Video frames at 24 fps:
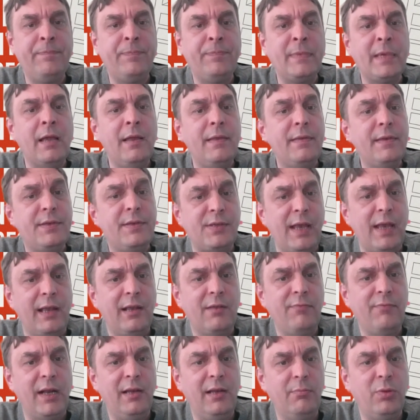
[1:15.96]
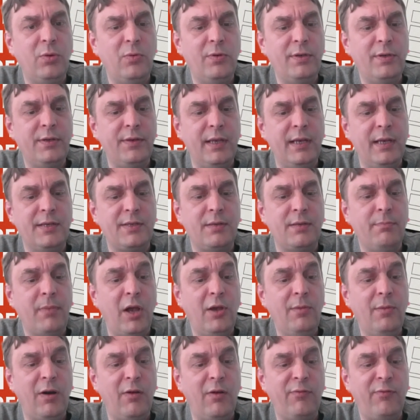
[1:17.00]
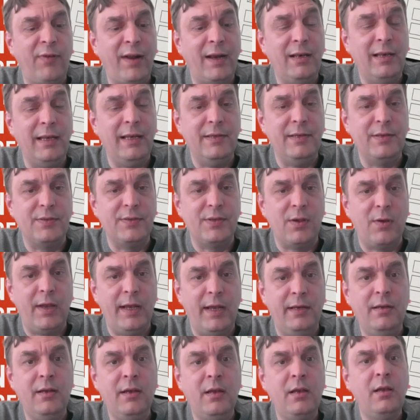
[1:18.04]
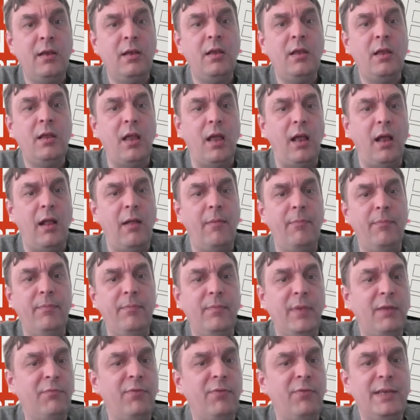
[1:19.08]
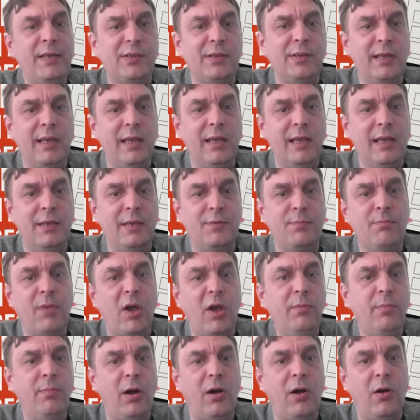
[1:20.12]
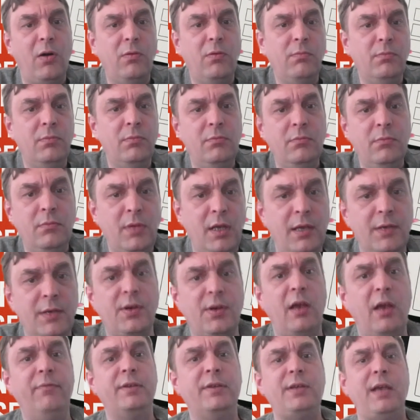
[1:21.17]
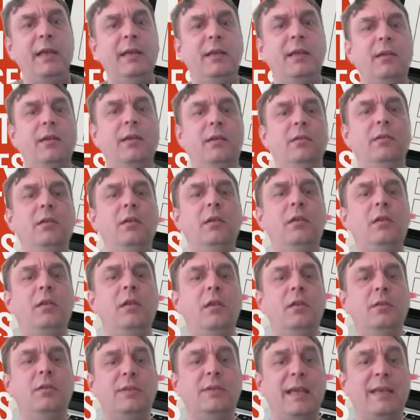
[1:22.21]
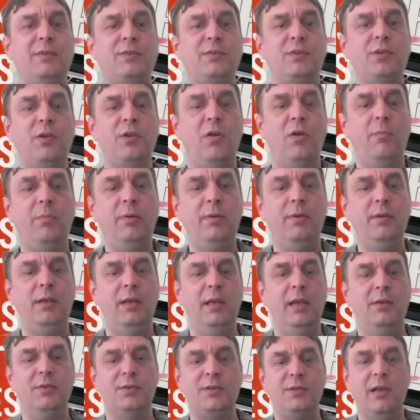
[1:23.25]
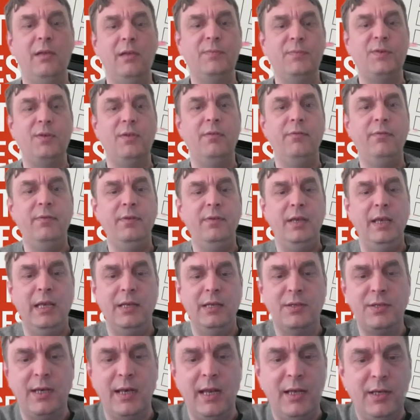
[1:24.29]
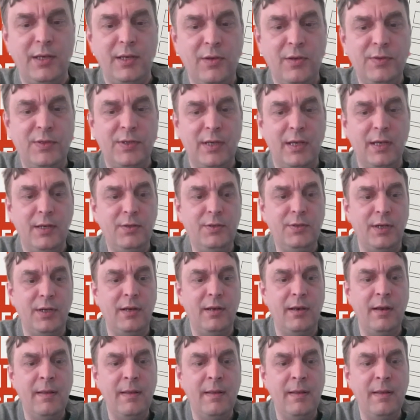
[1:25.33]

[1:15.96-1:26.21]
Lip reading: The second really important thing is a mobile-friendly design. In recent years, mobile has overtaken desktop in terms of internet usage, and